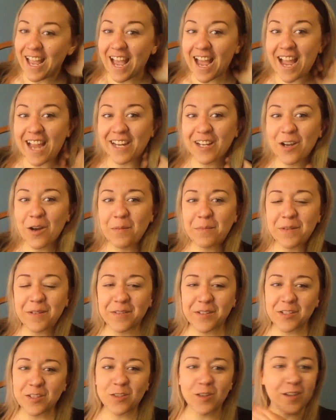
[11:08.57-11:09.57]
I hope you
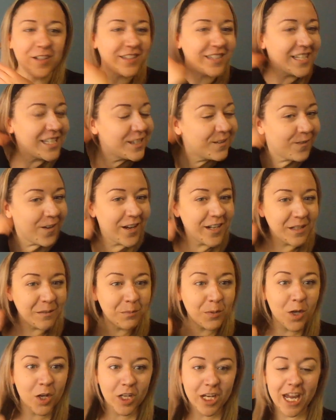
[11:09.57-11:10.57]
enjoyed this funny
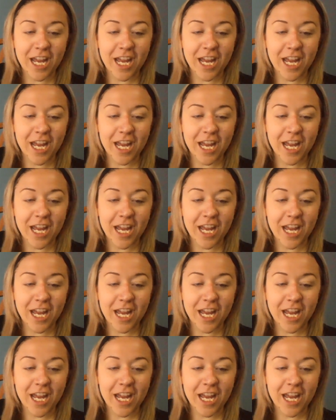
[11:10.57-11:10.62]
book,